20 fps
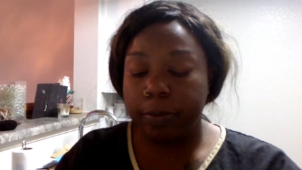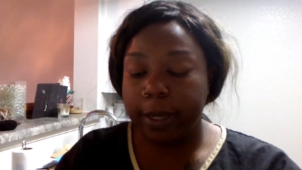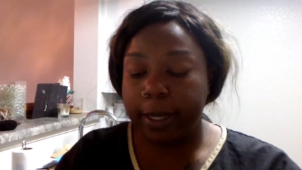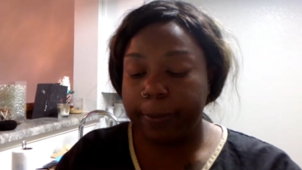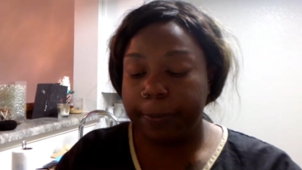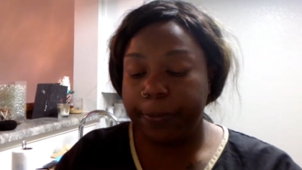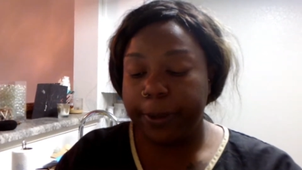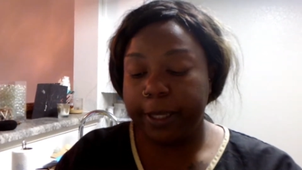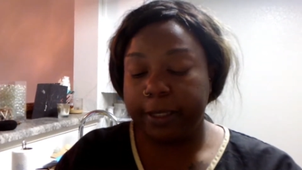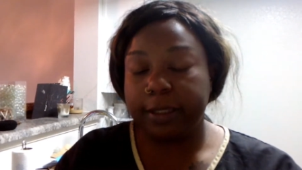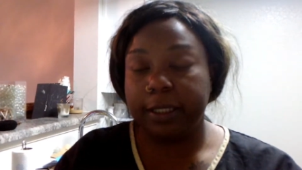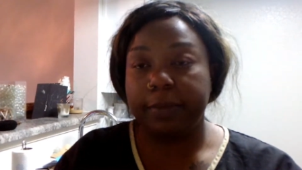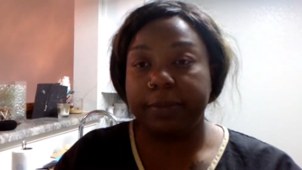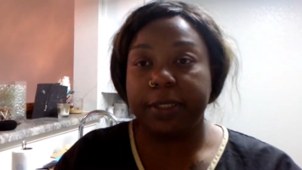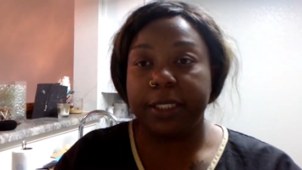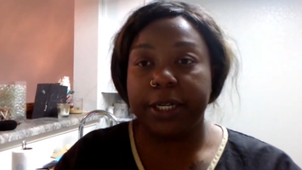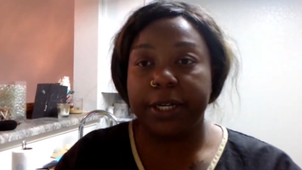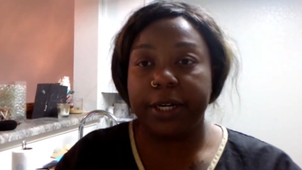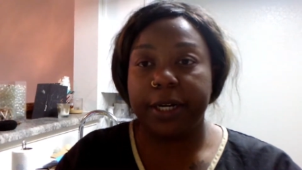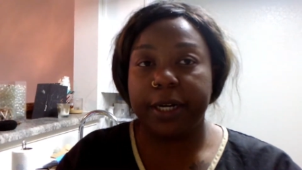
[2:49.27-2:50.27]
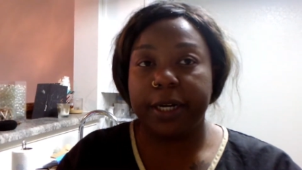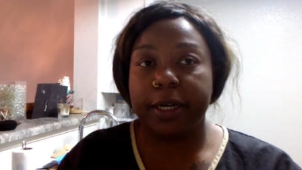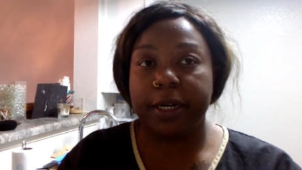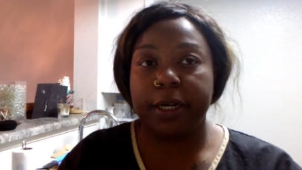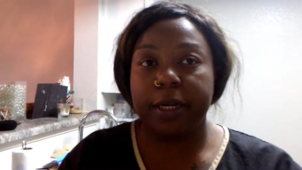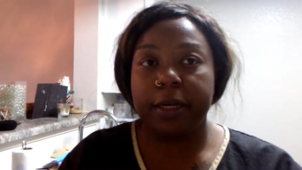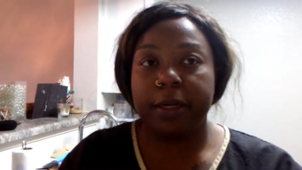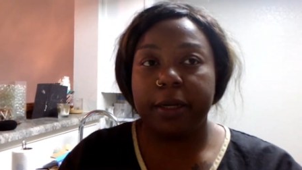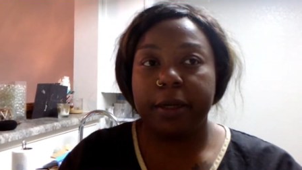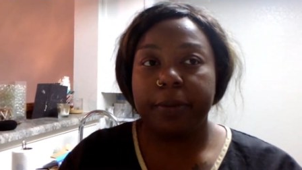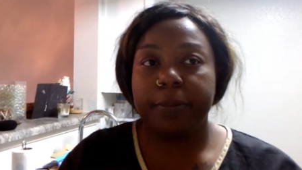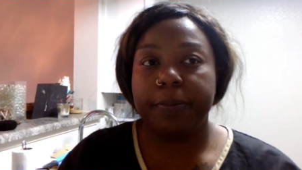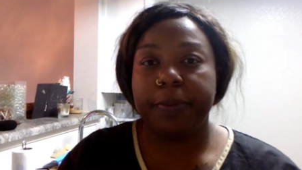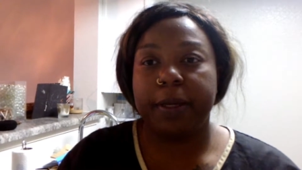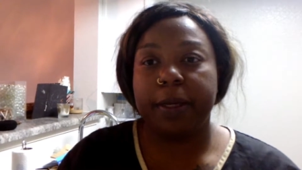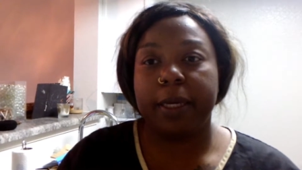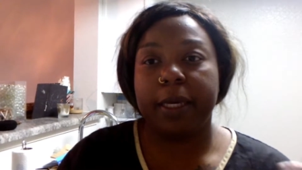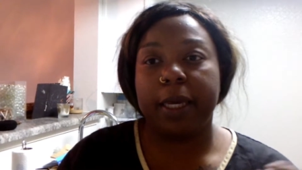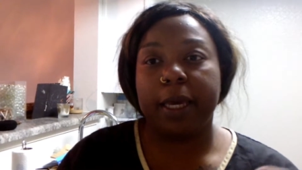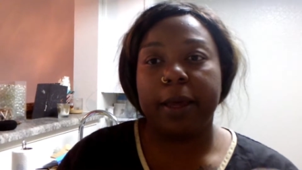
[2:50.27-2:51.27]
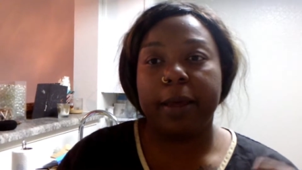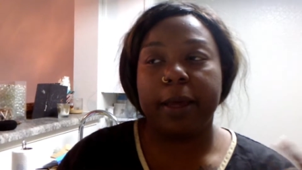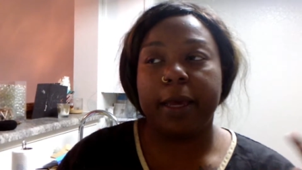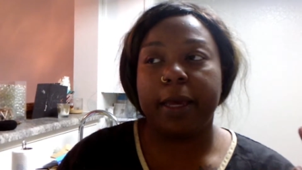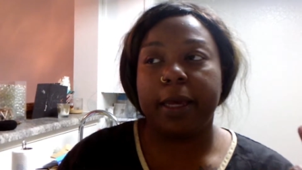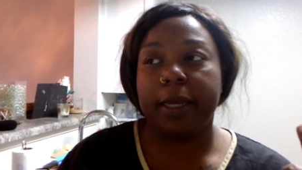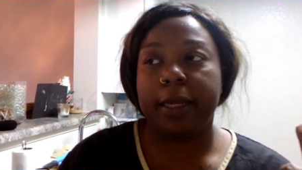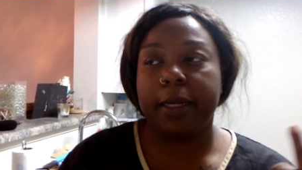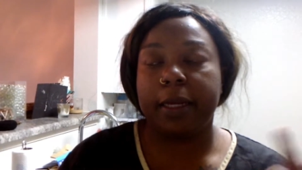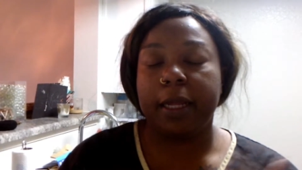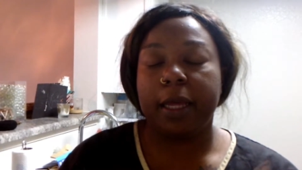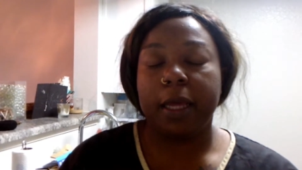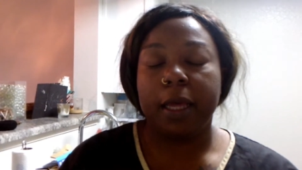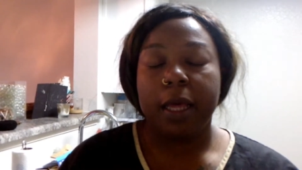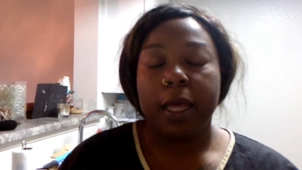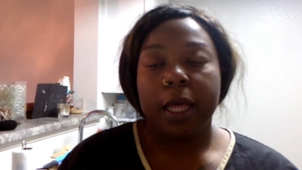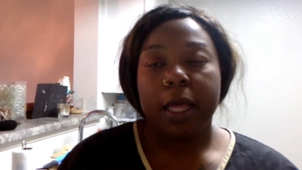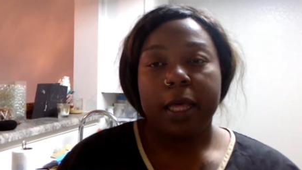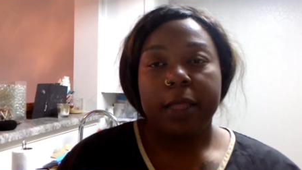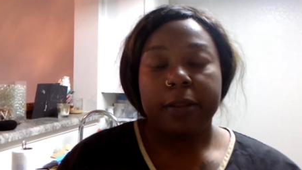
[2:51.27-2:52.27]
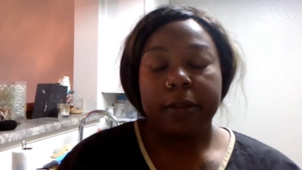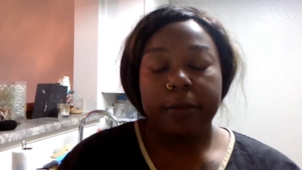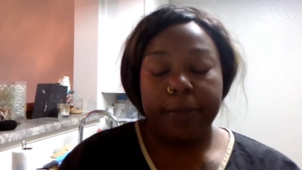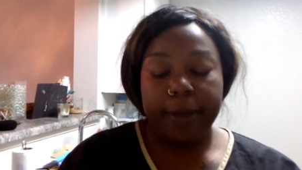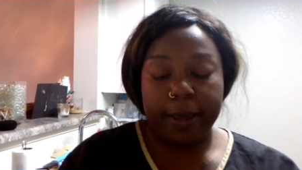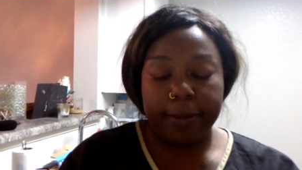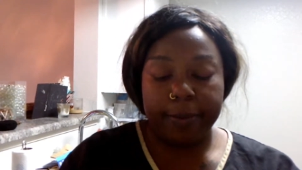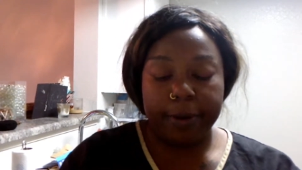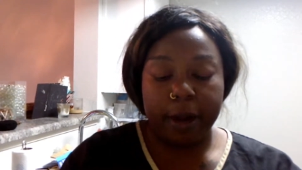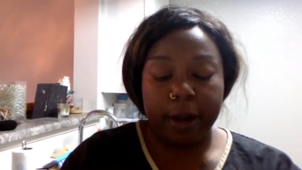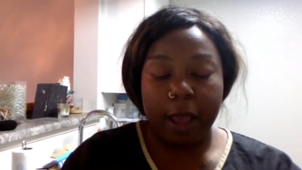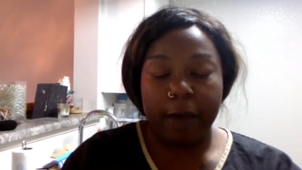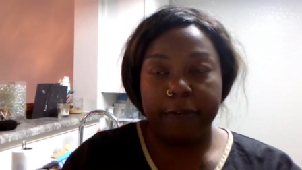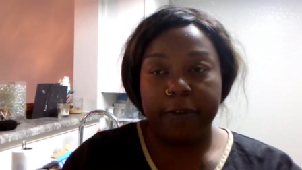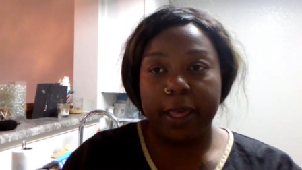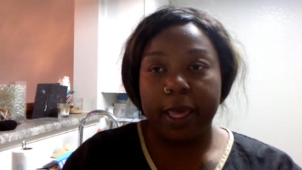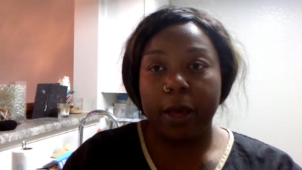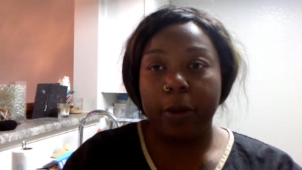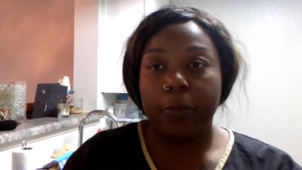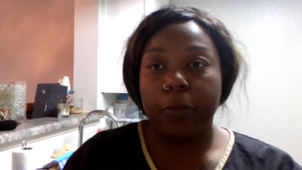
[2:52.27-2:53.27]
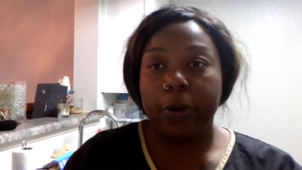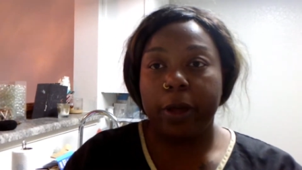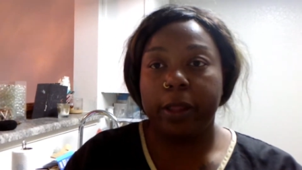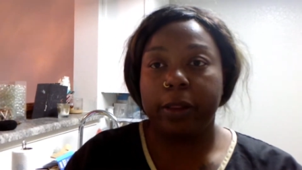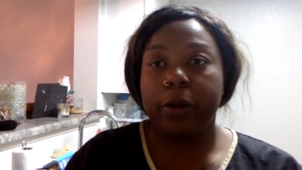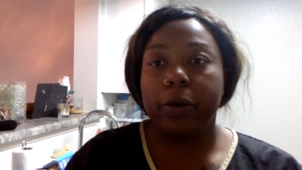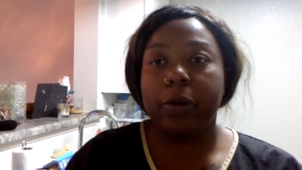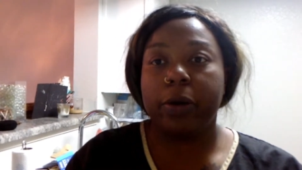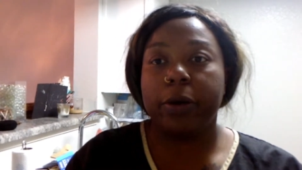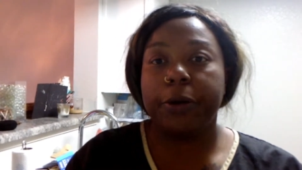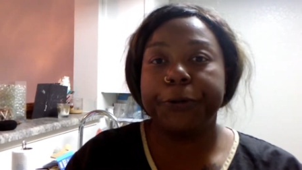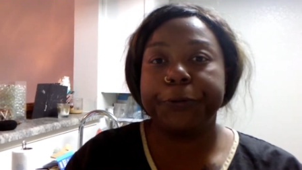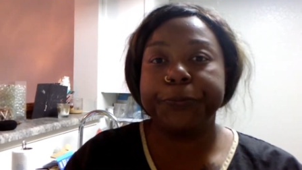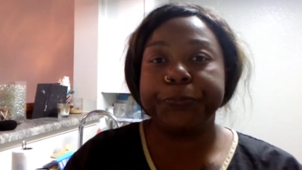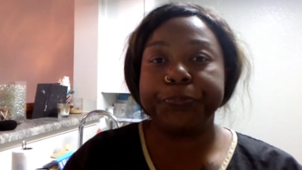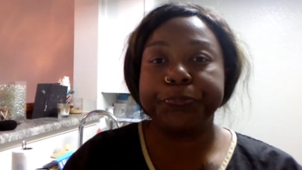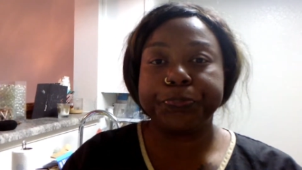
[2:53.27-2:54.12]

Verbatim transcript: I picked up dinner. Me and the baby are having El Pollo Loco.